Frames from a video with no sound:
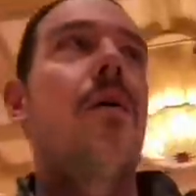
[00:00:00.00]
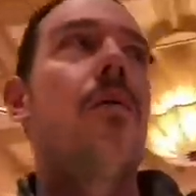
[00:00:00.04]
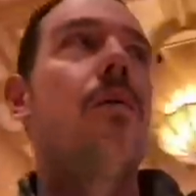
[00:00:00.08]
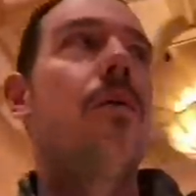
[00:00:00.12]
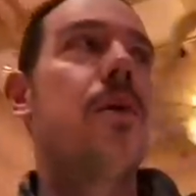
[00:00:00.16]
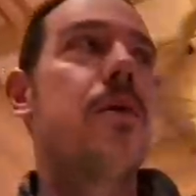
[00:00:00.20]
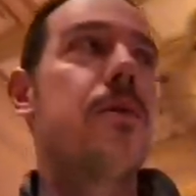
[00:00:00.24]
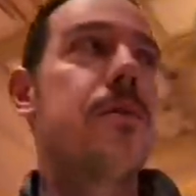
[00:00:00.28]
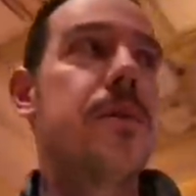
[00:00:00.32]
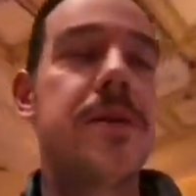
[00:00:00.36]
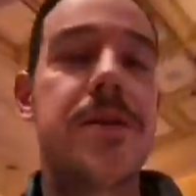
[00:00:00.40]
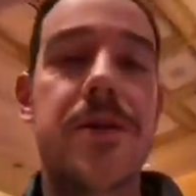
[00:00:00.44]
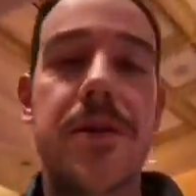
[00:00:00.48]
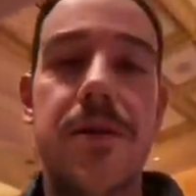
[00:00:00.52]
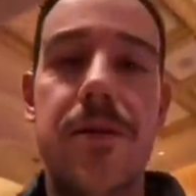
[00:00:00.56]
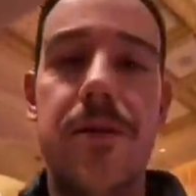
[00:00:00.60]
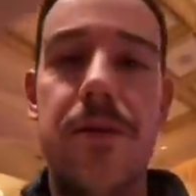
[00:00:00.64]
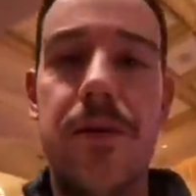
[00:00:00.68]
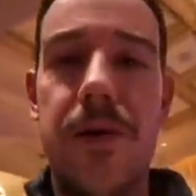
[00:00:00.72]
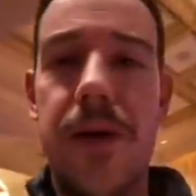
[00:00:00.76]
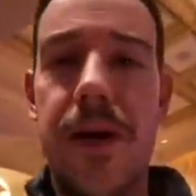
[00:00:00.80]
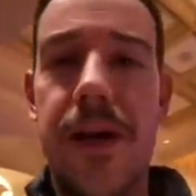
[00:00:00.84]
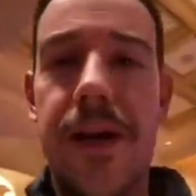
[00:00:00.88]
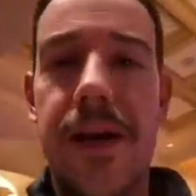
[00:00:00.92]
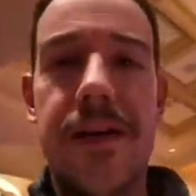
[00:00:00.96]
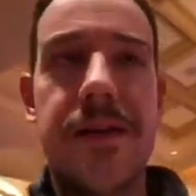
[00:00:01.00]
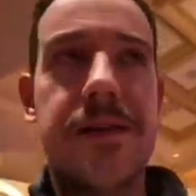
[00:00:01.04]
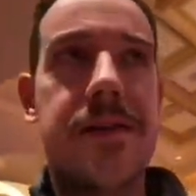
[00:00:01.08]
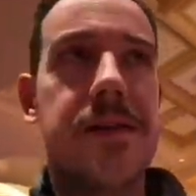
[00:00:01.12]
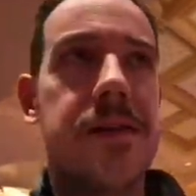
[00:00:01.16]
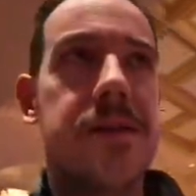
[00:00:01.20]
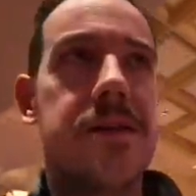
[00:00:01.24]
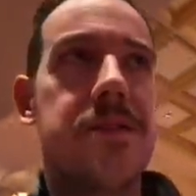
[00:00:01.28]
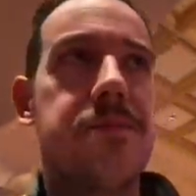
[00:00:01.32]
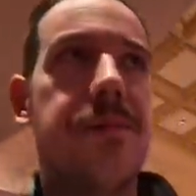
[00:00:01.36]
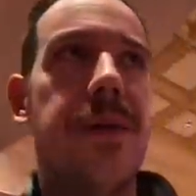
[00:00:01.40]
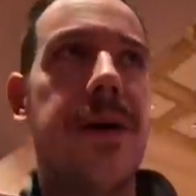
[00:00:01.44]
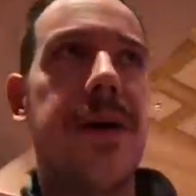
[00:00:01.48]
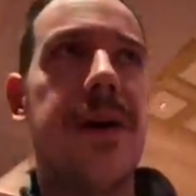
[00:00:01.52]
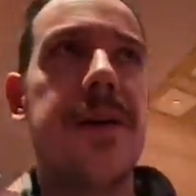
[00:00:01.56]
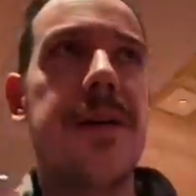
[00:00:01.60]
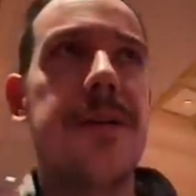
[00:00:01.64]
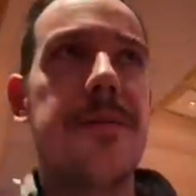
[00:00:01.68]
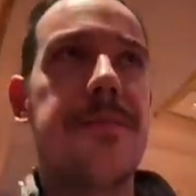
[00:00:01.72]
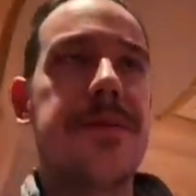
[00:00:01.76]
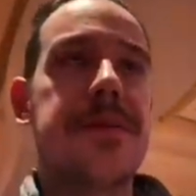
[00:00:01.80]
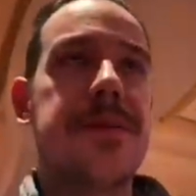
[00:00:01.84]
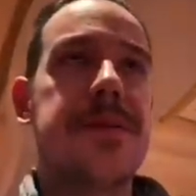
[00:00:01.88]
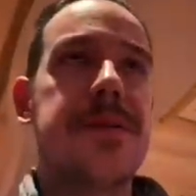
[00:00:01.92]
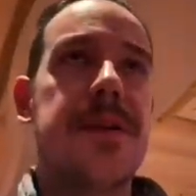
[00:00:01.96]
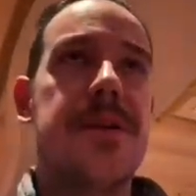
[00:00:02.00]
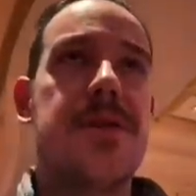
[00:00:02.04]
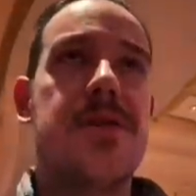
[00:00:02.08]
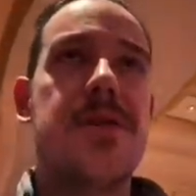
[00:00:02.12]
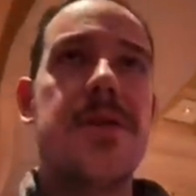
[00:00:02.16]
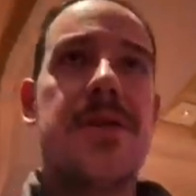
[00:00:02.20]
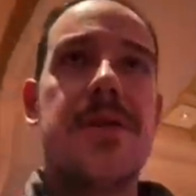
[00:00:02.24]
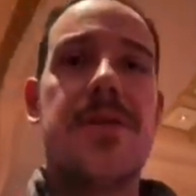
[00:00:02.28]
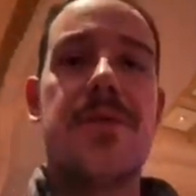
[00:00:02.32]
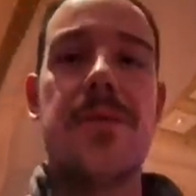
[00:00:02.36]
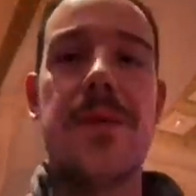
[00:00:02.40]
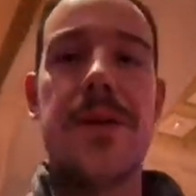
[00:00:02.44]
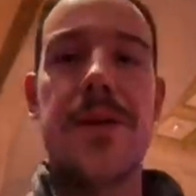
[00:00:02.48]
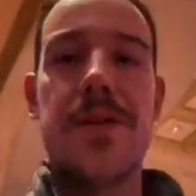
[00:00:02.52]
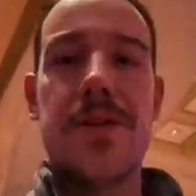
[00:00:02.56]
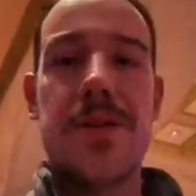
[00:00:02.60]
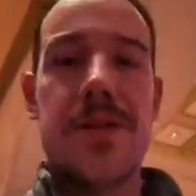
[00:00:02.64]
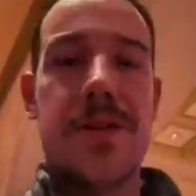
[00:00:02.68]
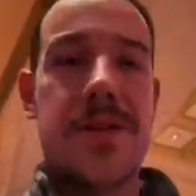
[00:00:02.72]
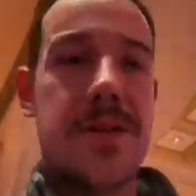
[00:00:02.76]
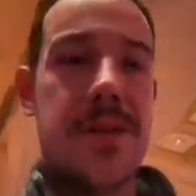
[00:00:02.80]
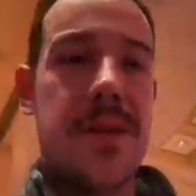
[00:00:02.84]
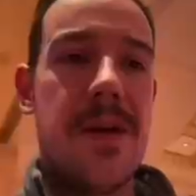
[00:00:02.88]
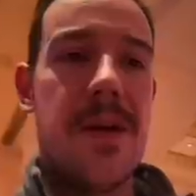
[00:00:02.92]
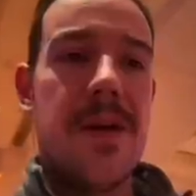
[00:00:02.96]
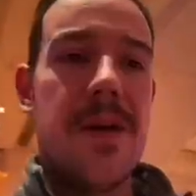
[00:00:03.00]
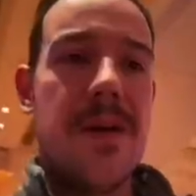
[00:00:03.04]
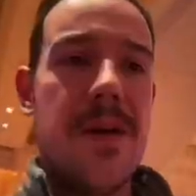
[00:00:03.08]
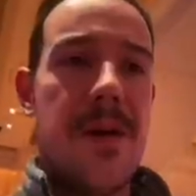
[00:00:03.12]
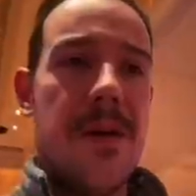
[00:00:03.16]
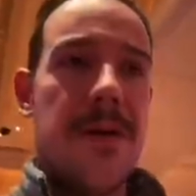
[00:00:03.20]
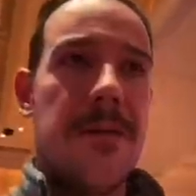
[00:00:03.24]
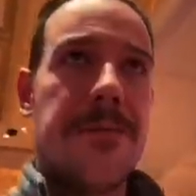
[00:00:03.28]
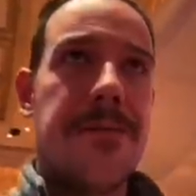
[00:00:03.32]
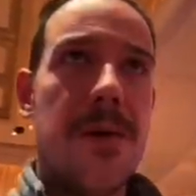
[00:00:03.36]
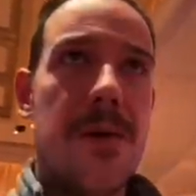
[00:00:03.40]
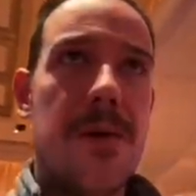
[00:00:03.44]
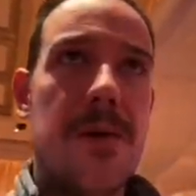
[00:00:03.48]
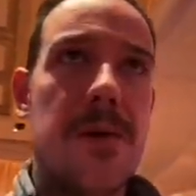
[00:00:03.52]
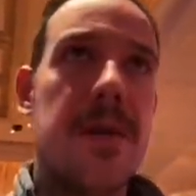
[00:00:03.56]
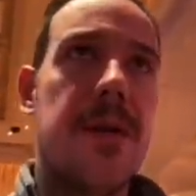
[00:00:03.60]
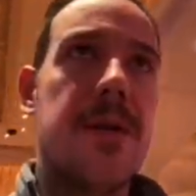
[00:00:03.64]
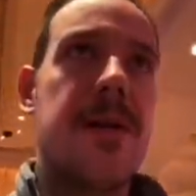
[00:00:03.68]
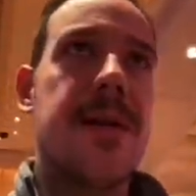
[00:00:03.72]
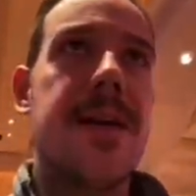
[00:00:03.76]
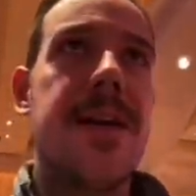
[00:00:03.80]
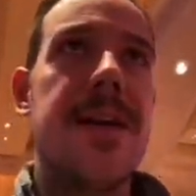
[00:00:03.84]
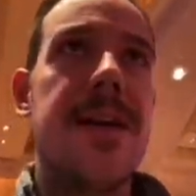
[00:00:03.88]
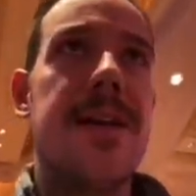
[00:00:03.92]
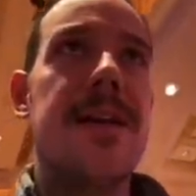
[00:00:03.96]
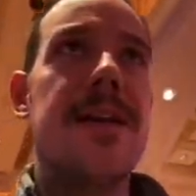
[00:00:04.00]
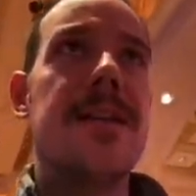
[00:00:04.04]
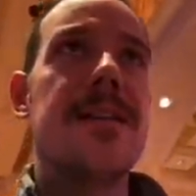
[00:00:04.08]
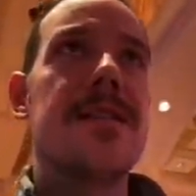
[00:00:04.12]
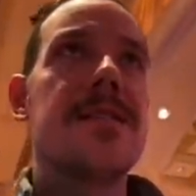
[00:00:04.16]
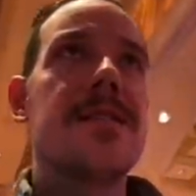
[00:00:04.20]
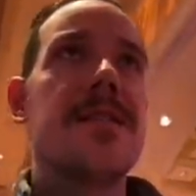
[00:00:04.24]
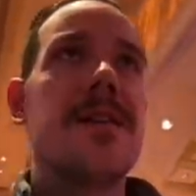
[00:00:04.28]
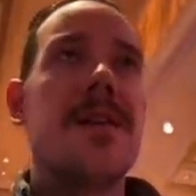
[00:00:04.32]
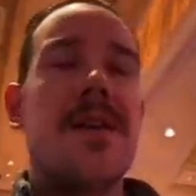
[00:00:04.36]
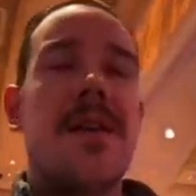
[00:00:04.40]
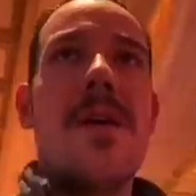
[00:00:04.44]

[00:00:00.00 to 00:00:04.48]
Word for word: What do we do against this bet in position? Do we just fold our kings?